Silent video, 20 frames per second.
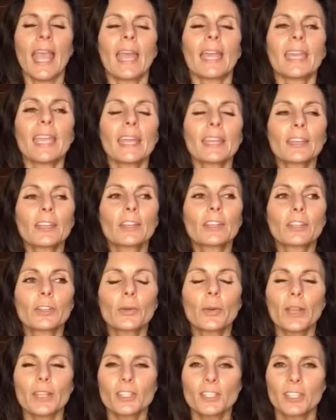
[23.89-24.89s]
And he had a
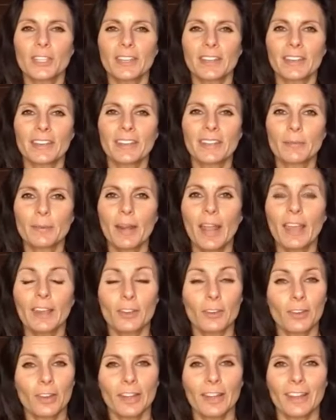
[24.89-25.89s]
good question, but I
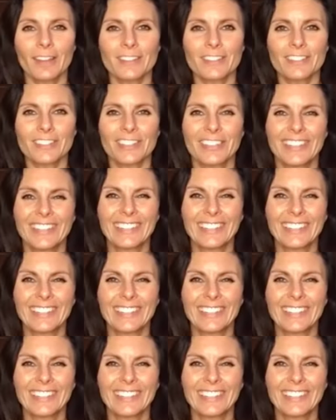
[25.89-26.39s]
had a great answer.